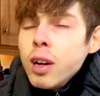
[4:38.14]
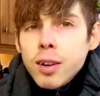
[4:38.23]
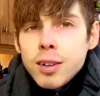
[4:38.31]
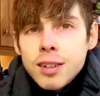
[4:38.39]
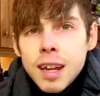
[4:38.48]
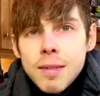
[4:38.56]

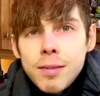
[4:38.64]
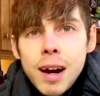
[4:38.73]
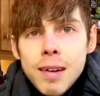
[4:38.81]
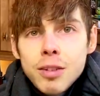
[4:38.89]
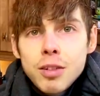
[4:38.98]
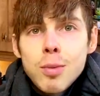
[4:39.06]
or stay
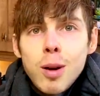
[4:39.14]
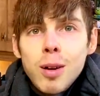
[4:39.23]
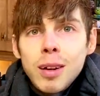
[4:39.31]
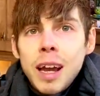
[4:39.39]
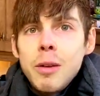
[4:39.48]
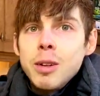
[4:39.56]
forever small,
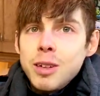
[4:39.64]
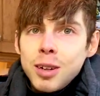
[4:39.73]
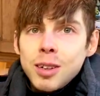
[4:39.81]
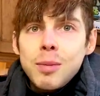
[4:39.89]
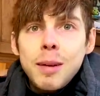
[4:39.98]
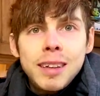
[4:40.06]
okay? We
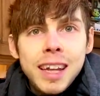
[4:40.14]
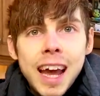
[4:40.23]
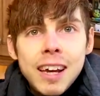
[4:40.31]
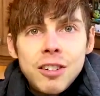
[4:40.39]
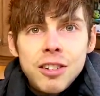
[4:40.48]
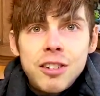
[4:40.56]
talked about the
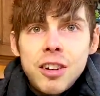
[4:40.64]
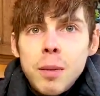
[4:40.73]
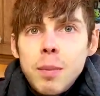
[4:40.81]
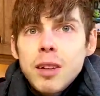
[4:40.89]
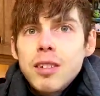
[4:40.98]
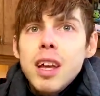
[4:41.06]
energy surplus,